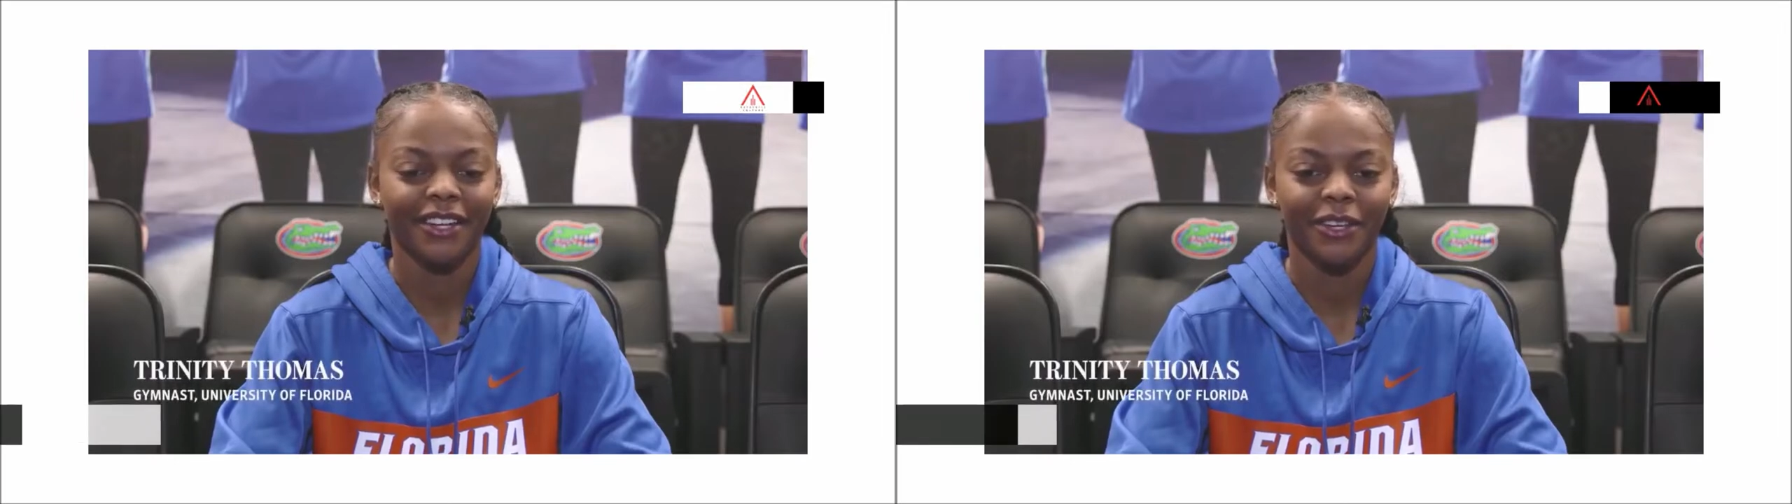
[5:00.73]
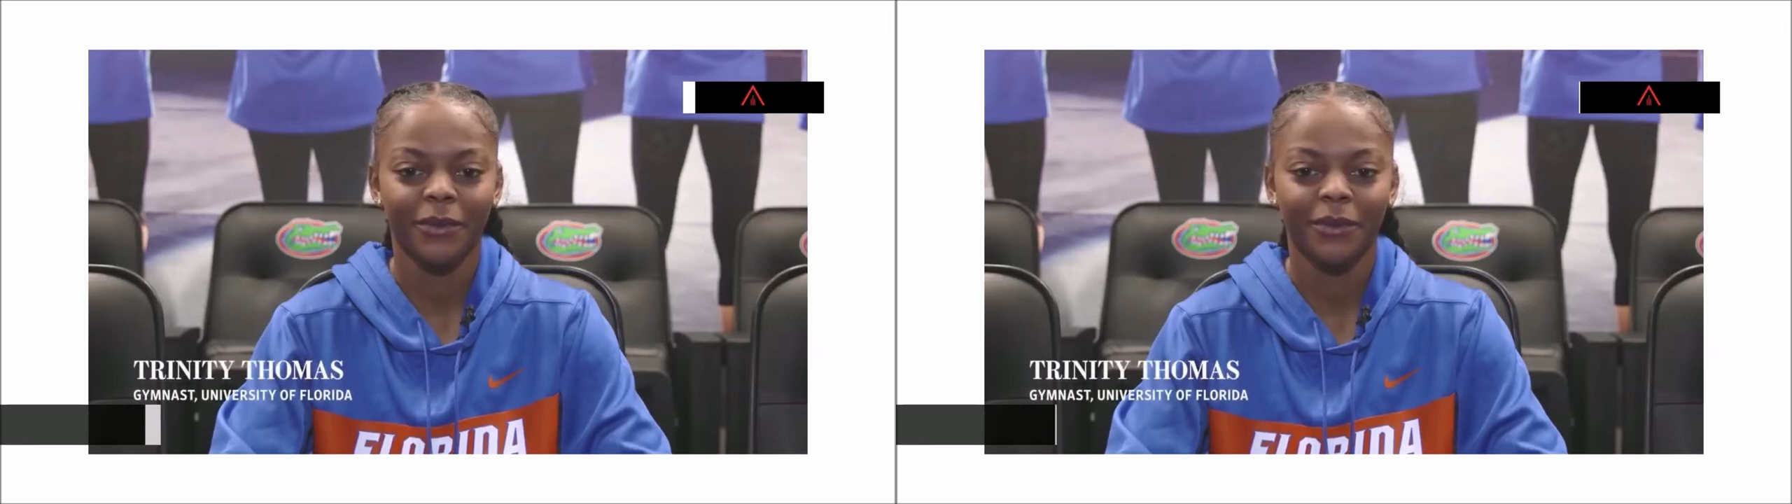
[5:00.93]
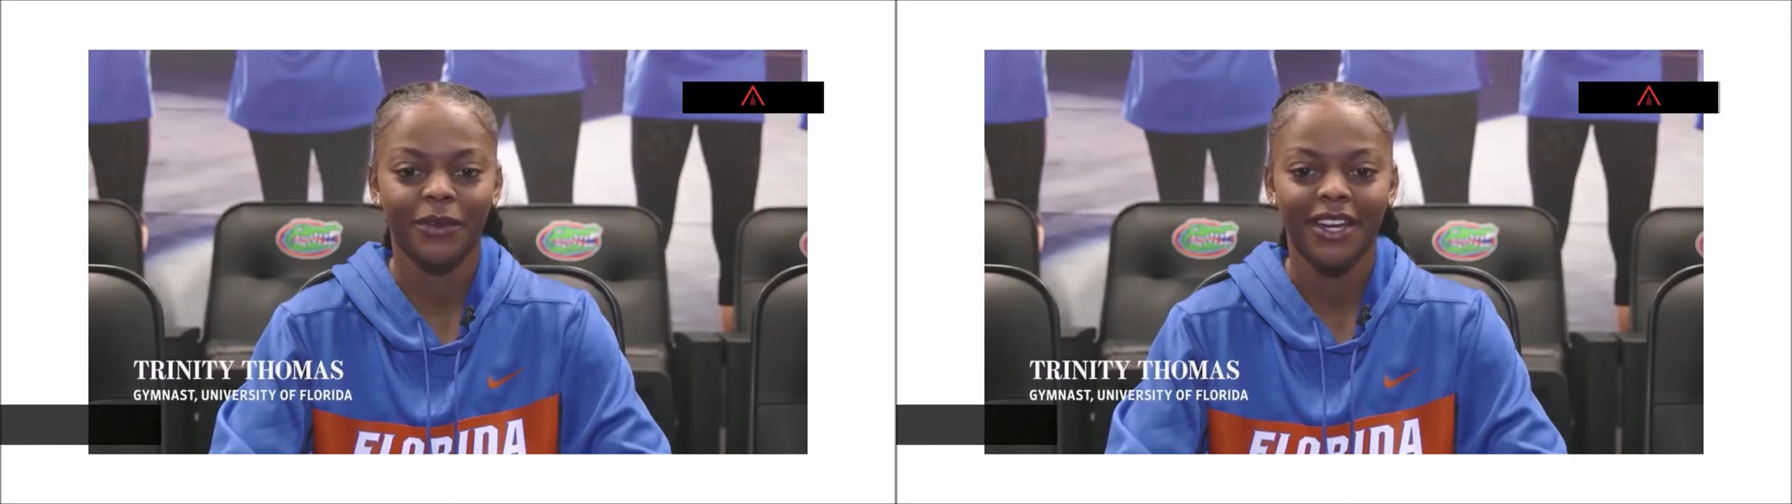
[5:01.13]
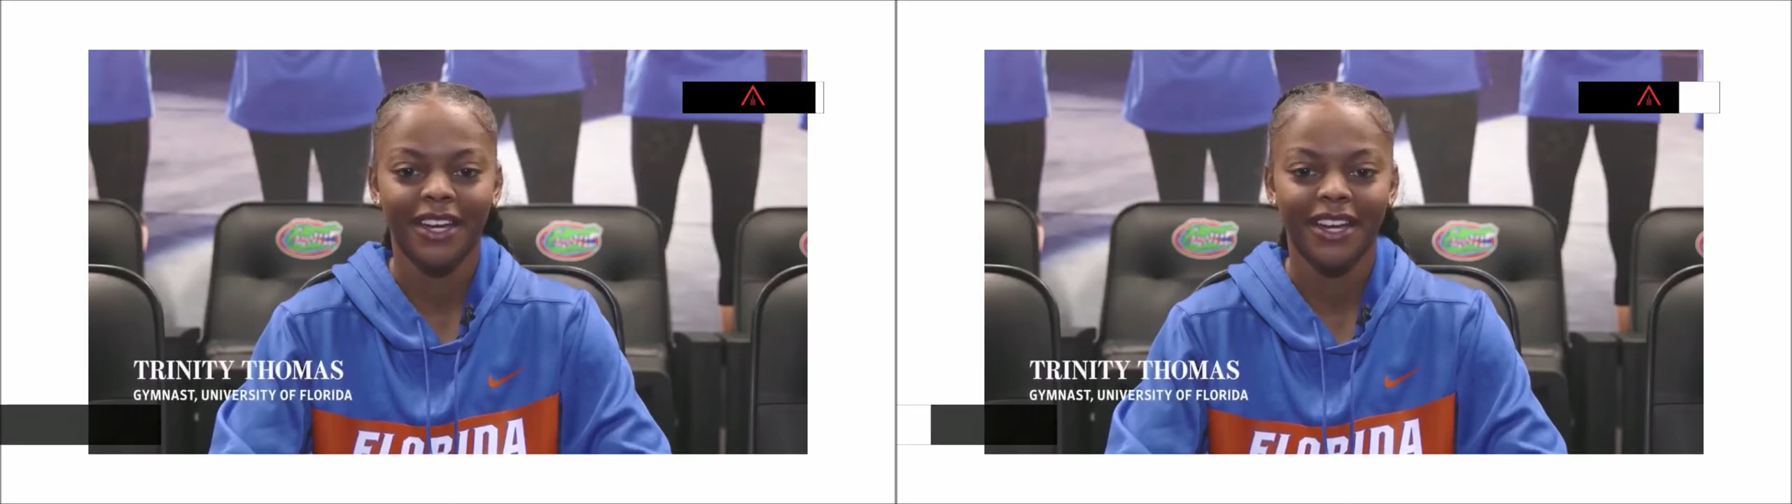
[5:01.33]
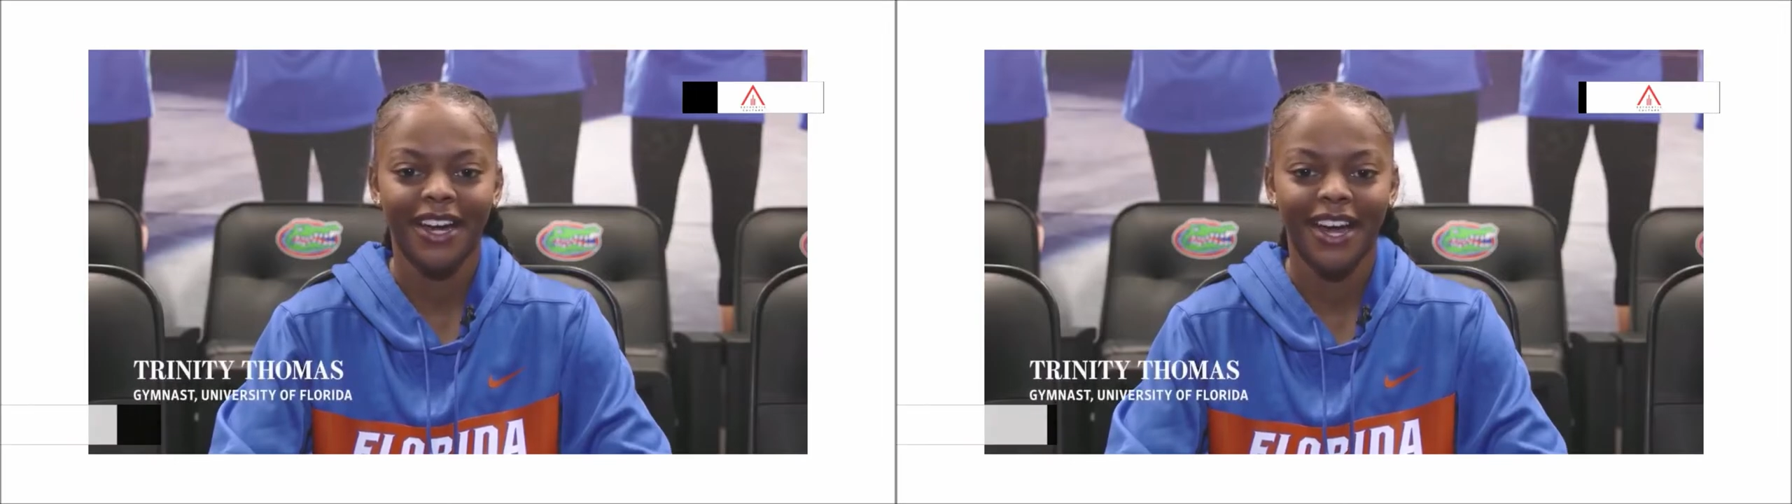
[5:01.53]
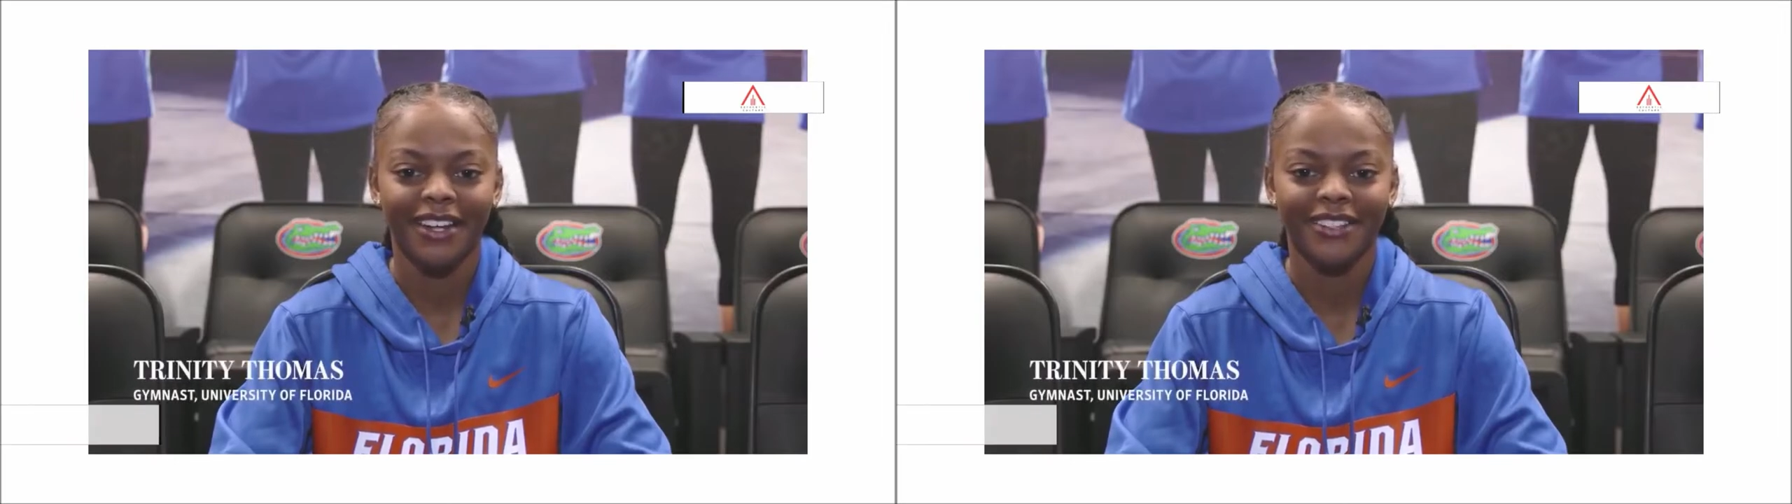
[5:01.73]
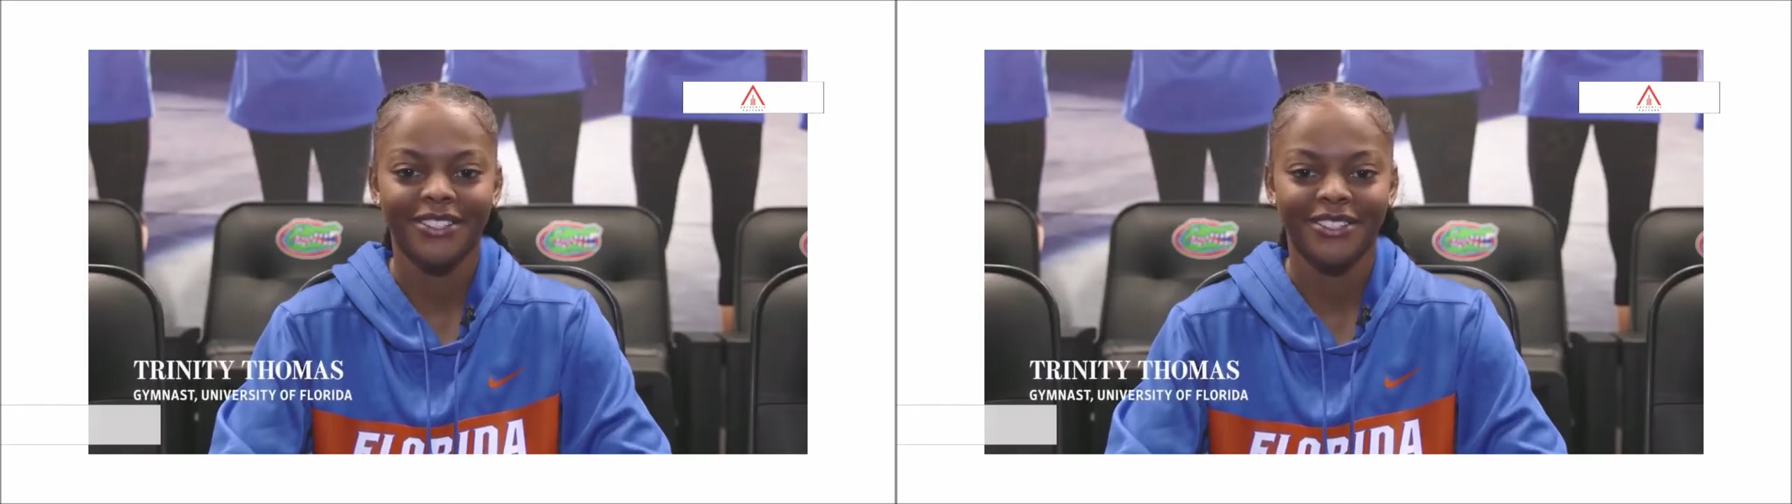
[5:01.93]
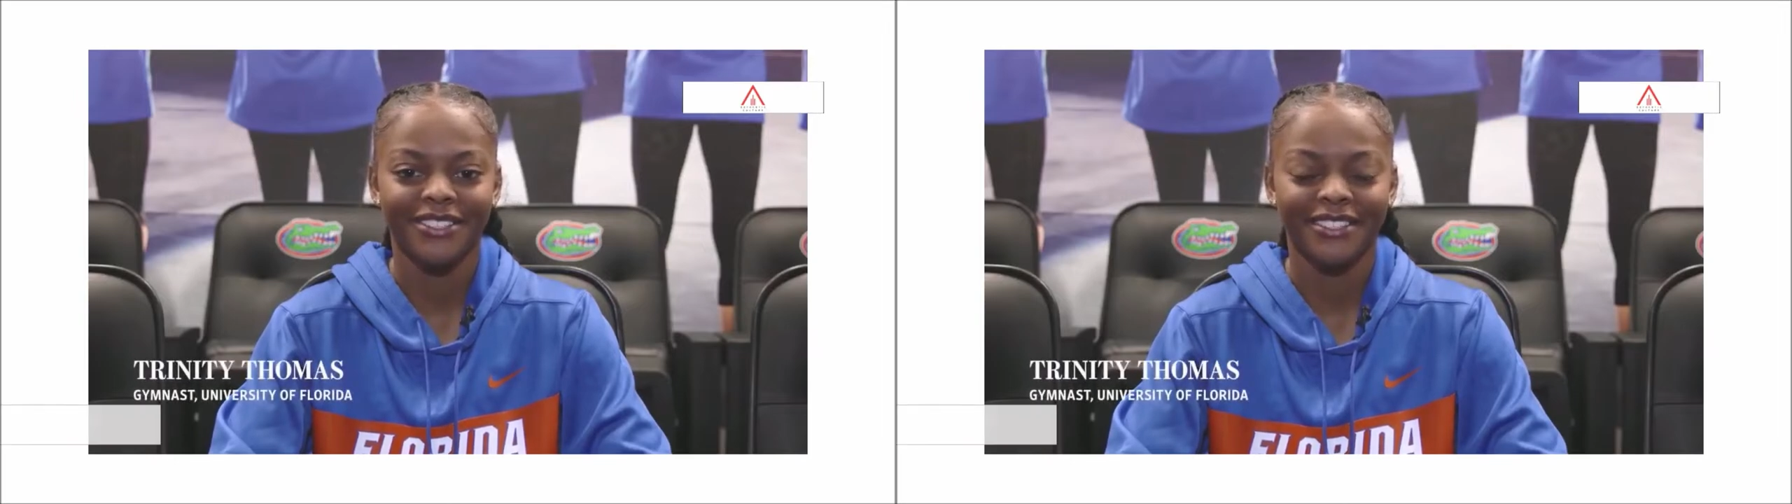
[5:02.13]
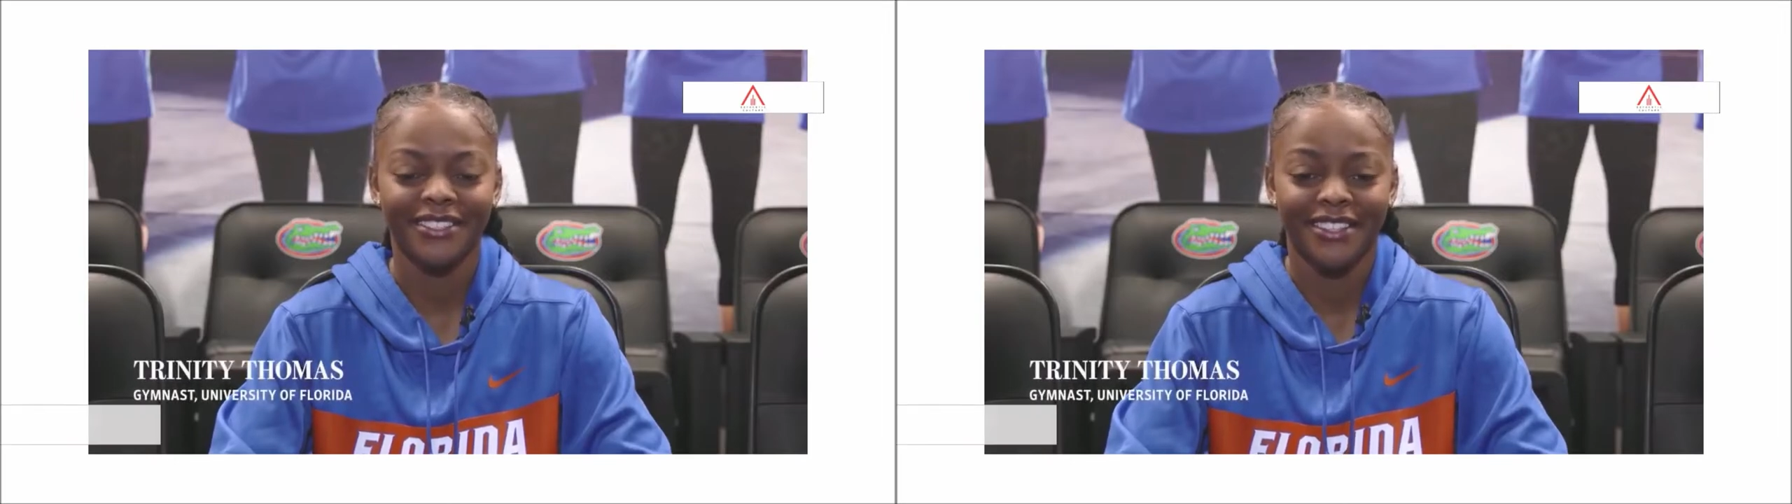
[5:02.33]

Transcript: like you can kind of just